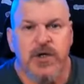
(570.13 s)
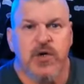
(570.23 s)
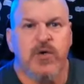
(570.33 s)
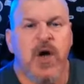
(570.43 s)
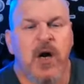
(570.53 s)
So
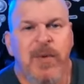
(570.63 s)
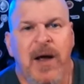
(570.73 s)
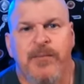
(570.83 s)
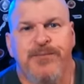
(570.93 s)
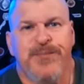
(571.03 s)
we're talking
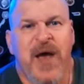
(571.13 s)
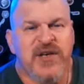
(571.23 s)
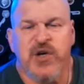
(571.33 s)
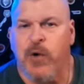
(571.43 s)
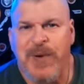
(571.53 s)
about
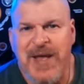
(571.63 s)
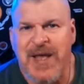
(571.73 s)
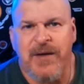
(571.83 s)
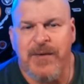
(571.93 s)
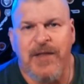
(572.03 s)

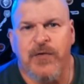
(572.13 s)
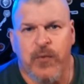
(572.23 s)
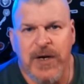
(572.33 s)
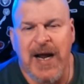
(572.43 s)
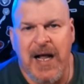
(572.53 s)
XRP at
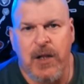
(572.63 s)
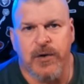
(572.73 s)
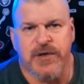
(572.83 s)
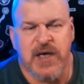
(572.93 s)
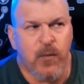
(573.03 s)
three
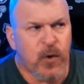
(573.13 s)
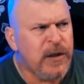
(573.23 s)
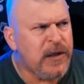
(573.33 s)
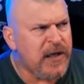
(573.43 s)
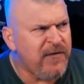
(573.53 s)
dollars, and we're
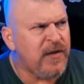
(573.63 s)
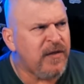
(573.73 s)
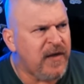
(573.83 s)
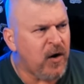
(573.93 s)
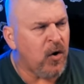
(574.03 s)
going to leave
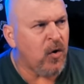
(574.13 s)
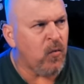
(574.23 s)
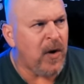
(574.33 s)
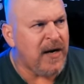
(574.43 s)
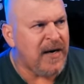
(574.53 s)
it there
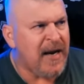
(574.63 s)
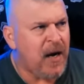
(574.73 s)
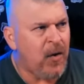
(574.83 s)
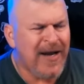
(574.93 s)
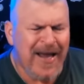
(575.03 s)
right
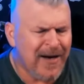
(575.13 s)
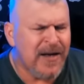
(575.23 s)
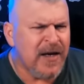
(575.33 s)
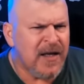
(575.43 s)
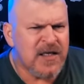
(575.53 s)
now. Again,
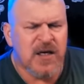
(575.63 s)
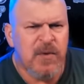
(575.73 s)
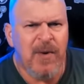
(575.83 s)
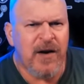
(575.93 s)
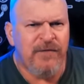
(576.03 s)
it's going to be
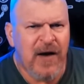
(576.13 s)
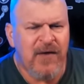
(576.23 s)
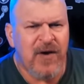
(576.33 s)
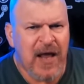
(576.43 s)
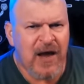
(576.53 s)
about a
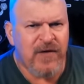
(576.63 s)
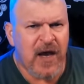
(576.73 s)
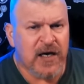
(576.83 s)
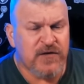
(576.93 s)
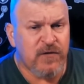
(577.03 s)
five and a half
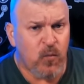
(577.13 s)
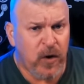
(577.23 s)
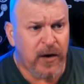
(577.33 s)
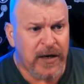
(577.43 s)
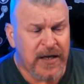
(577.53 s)
x from
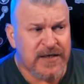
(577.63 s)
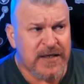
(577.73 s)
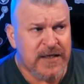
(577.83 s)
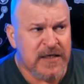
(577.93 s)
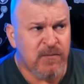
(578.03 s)
where it is
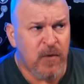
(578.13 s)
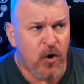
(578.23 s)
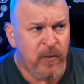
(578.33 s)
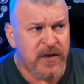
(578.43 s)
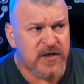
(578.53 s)
at this
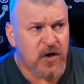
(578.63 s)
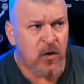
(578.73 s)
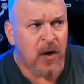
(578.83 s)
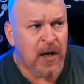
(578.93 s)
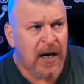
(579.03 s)
moment.
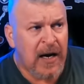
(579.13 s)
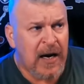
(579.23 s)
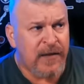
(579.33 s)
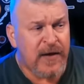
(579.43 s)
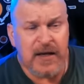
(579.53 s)
So
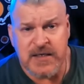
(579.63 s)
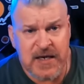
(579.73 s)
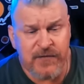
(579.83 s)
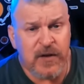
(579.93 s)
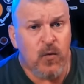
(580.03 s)
I think it's
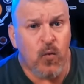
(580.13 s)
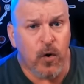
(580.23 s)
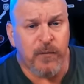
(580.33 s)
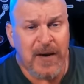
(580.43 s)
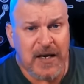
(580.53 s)
definitely
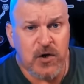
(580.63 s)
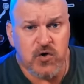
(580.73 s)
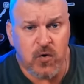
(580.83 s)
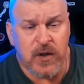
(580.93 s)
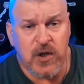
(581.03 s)
worth making
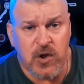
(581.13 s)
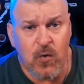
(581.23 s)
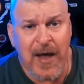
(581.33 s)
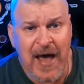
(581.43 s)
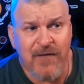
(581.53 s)
sure that
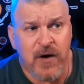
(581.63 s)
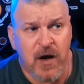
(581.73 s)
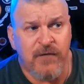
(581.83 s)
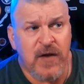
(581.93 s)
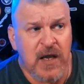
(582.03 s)
you have
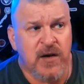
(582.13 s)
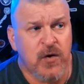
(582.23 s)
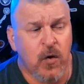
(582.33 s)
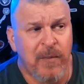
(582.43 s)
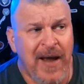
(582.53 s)
enough in
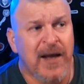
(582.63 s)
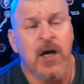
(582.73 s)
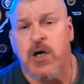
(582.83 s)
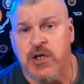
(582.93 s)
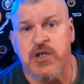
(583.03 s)
your bag
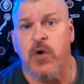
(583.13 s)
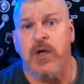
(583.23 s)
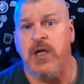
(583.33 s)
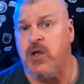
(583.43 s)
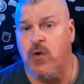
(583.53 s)
so
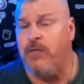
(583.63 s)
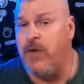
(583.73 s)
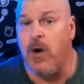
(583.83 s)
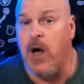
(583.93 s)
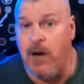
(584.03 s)
that you
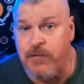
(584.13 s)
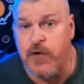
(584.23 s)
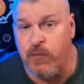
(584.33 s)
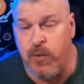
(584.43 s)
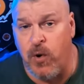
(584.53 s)
feel
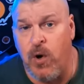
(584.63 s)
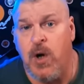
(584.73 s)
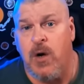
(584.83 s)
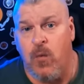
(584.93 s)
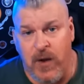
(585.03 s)
comfortable
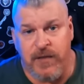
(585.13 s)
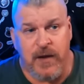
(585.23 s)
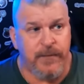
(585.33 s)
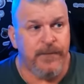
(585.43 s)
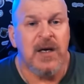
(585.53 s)
with
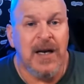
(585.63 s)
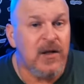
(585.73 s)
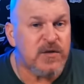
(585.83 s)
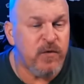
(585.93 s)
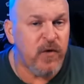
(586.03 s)
it. Now
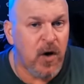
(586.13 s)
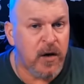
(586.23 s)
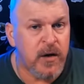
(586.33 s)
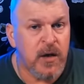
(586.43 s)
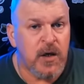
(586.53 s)
let's move
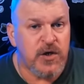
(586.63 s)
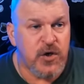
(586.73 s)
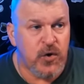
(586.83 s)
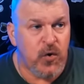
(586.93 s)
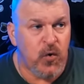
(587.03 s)
on
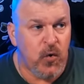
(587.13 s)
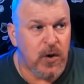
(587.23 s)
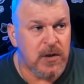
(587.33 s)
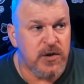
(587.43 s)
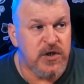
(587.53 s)

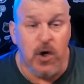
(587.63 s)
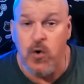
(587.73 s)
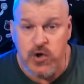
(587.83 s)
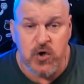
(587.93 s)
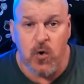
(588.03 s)
to
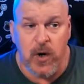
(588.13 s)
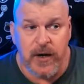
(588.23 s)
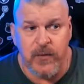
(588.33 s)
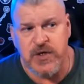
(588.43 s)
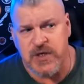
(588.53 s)

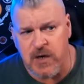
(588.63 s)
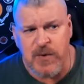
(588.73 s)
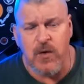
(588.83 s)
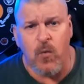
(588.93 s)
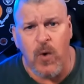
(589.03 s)
Dogecoin, which is going to
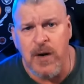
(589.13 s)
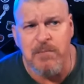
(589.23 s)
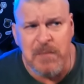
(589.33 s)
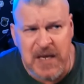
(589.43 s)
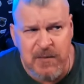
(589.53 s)
be the
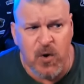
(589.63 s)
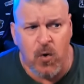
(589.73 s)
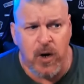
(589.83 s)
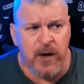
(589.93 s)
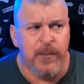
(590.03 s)
one meme
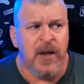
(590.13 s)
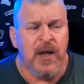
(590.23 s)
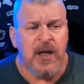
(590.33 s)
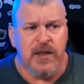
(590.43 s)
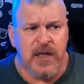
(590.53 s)
coin
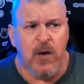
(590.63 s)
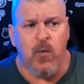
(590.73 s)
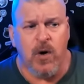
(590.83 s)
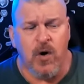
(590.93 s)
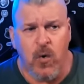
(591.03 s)
that
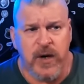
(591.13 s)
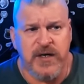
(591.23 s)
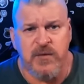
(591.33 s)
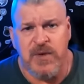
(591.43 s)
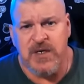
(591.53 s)
we're going
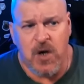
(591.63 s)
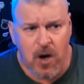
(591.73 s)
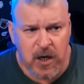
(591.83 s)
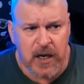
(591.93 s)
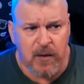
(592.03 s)
to be
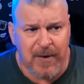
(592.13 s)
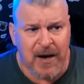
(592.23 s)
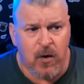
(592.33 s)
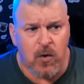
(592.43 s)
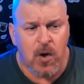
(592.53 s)
talking
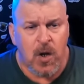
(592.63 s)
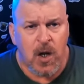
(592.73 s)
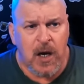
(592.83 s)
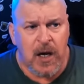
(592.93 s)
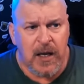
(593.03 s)
about
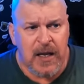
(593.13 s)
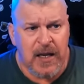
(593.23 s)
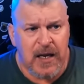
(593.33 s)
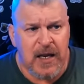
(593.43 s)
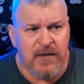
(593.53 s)
uh,
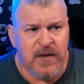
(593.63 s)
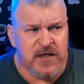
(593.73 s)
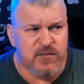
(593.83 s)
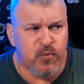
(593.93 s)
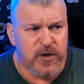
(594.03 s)
in, in,
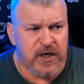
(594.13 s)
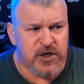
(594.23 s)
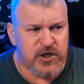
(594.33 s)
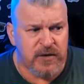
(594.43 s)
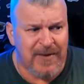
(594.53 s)
this
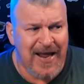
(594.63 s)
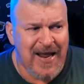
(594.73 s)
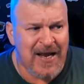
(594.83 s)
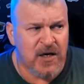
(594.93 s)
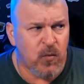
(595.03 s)
prediction.
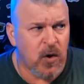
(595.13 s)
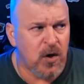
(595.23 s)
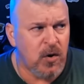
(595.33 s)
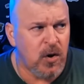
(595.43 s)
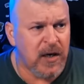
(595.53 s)
And we're
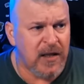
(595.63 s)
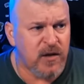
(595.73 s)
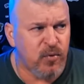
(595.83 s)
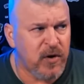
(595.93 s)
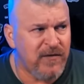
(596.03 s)
going to look at
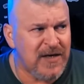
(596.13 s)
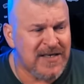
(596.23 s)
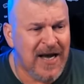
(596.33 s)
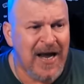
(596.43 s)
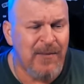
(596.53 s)
the
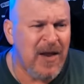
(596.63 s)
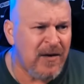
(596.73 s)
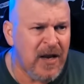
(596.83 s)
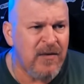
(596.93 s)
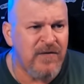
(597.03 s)
previous high. And,
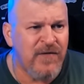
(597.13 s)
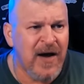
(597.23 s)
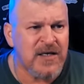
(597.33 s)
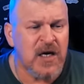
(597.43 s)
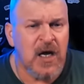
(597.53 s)
and in
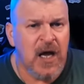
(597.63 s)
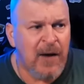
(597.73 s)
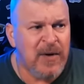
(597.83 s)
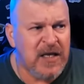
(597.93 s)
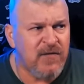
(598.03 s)
fact,
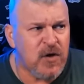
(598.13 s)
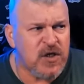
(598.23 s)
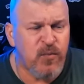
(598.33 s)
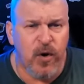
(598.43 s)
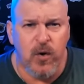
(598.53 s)
I'm going to give you a
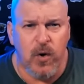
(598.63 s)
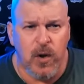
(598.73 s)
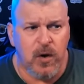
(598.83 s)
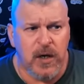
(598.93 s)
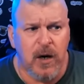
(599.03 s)
spoiler
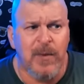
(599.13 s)
alert here.